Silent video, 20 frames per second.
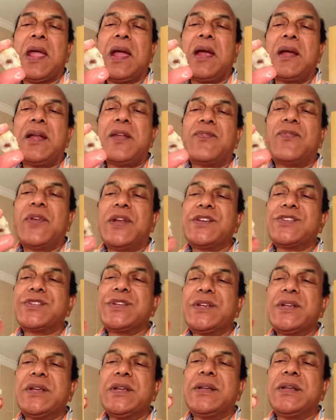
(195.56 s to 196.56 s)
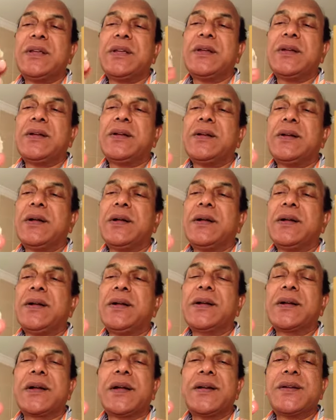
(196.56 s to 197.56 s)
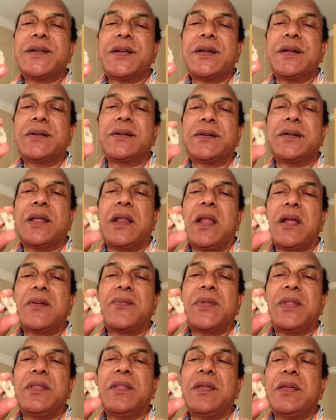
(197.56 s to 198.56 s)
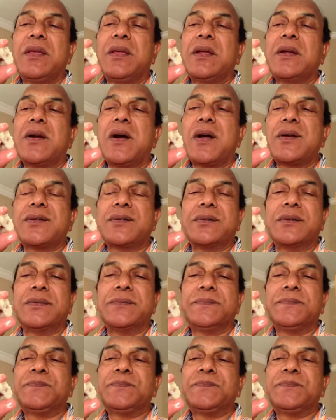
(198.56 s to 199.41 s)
and a fleshy uh, uh, content along with the cotton.